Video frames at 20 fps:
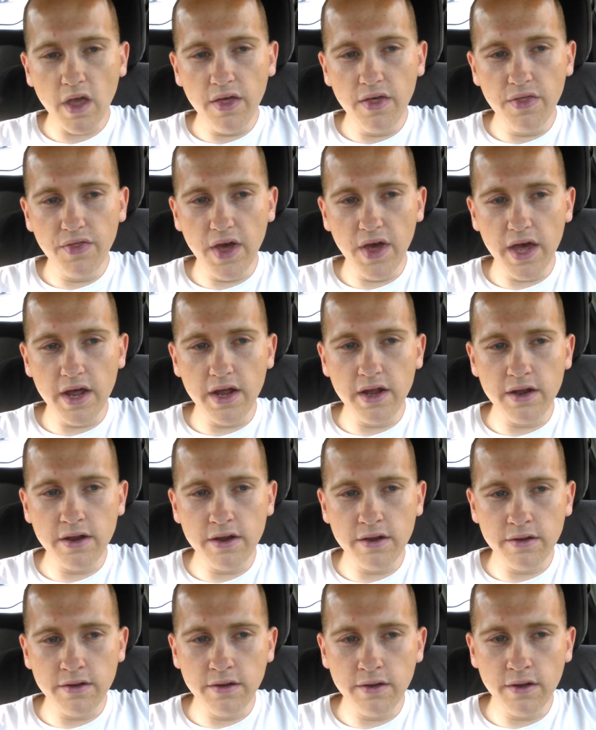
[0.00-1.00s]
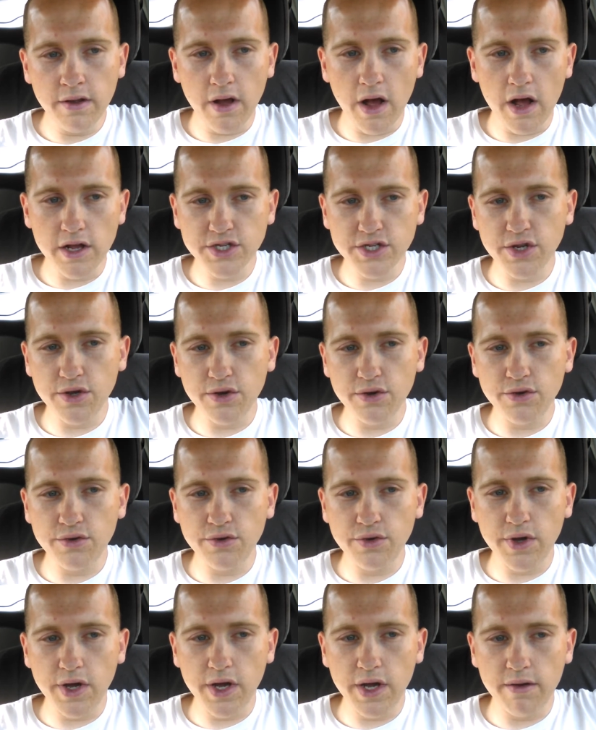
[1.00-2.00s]
Then
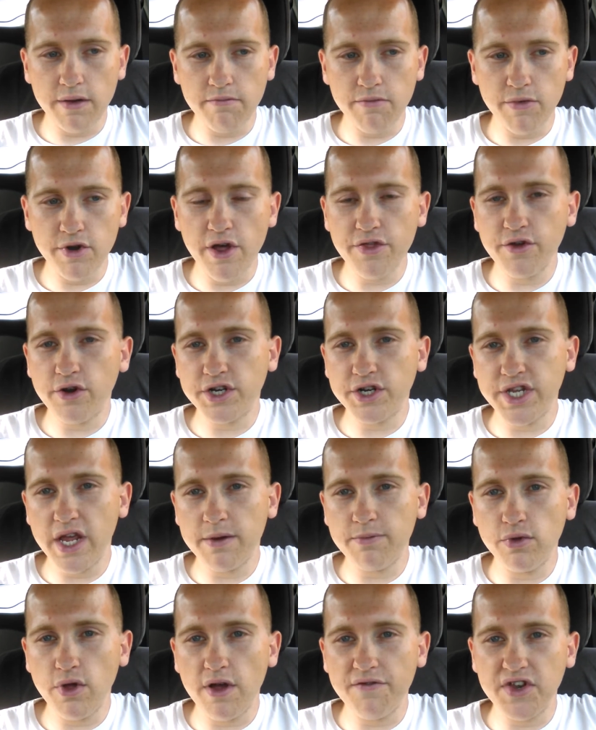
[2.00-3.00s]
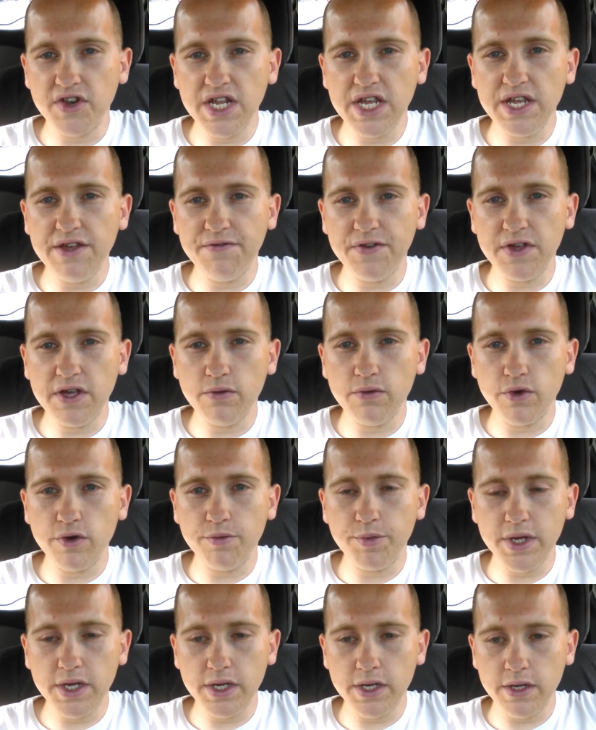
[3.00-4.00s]
also another example of an EV would
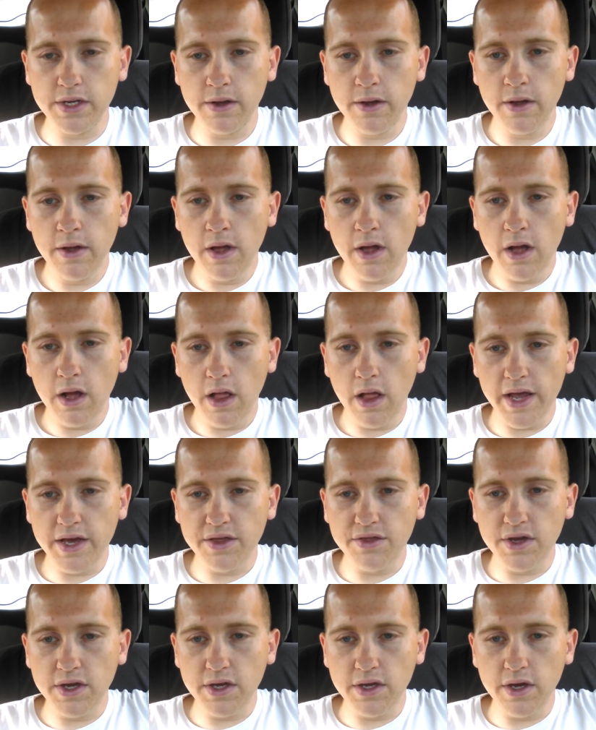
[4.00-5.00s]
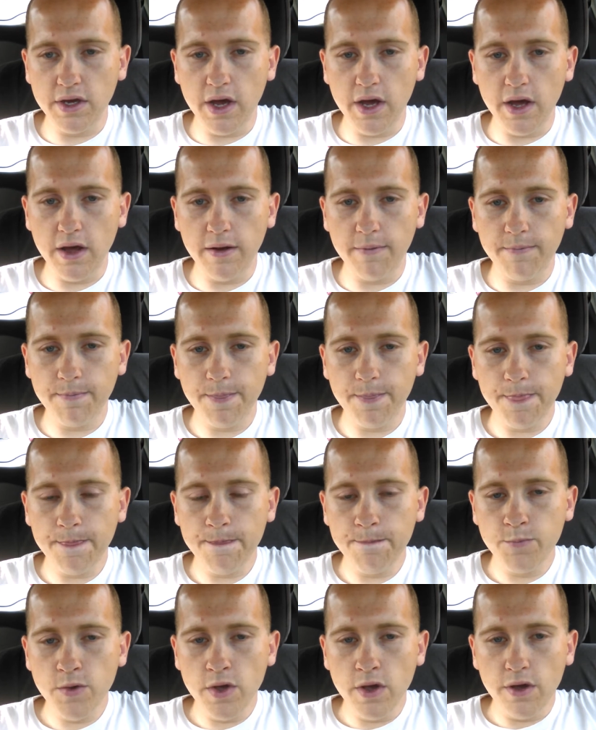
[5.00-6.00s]
be like the
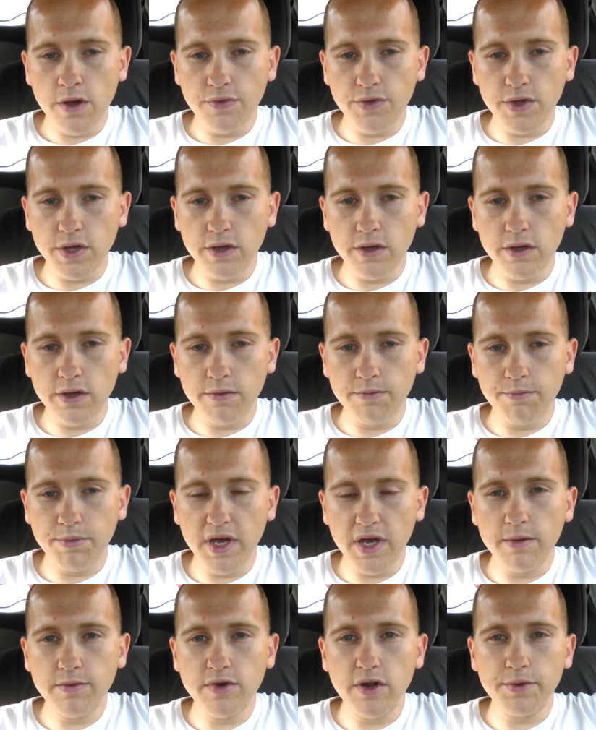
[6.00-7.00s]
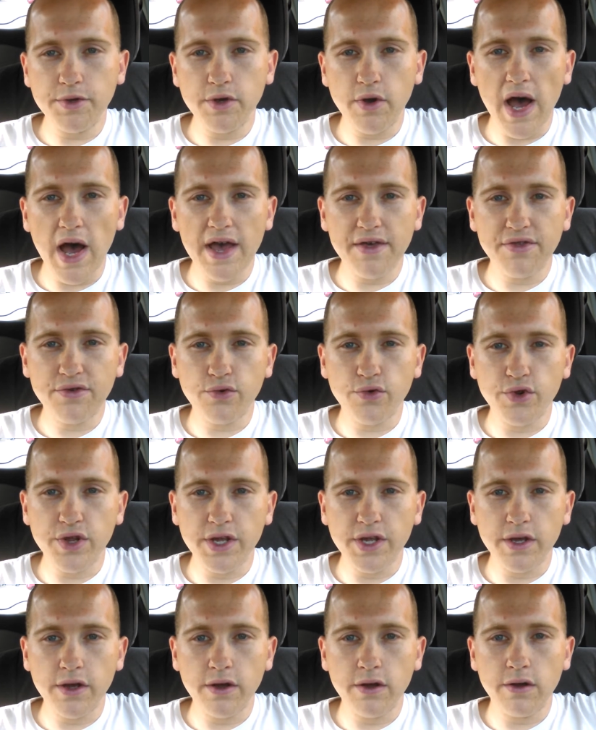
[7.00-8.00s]
BMW
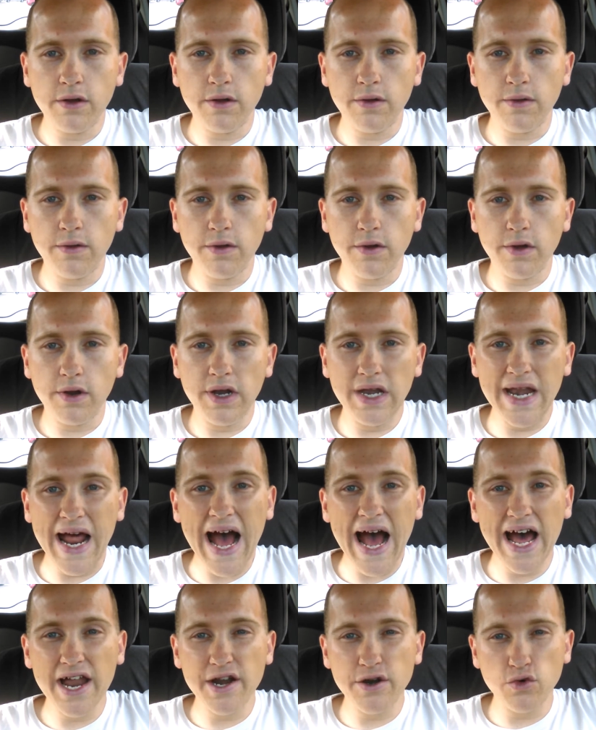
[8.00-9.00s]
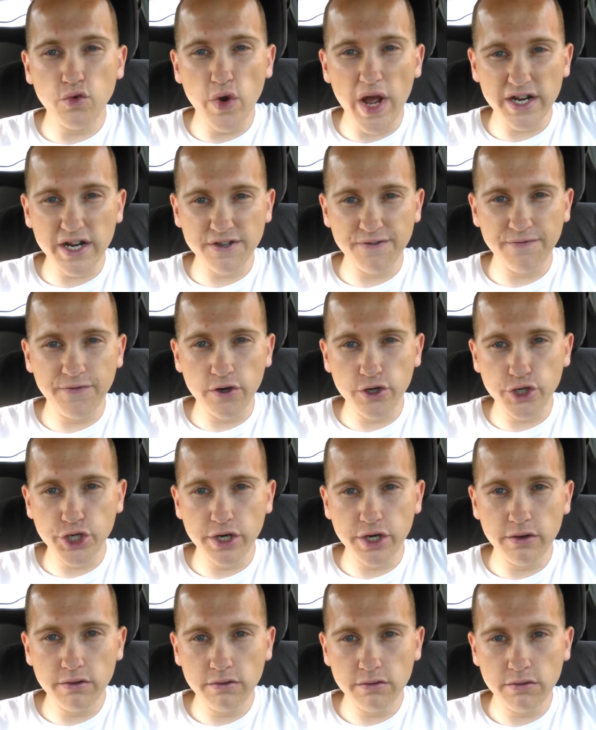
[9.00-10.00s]
i3 non-Rex
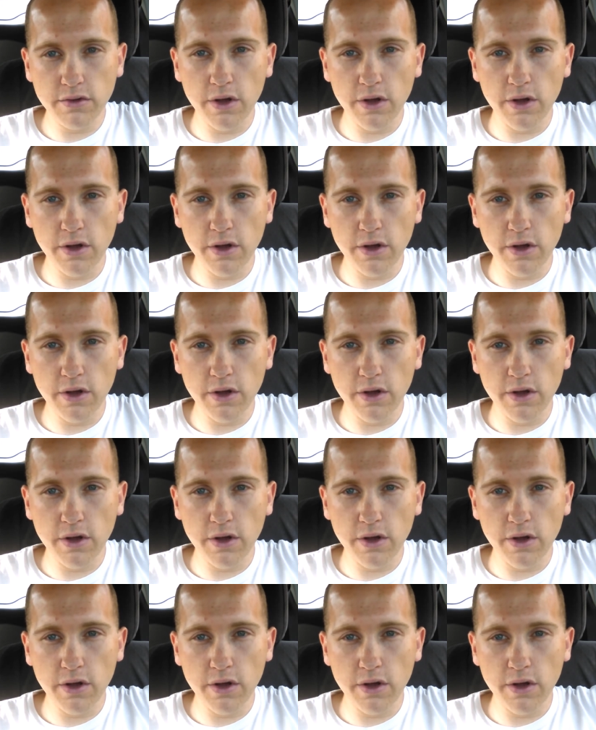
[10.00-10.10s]
version.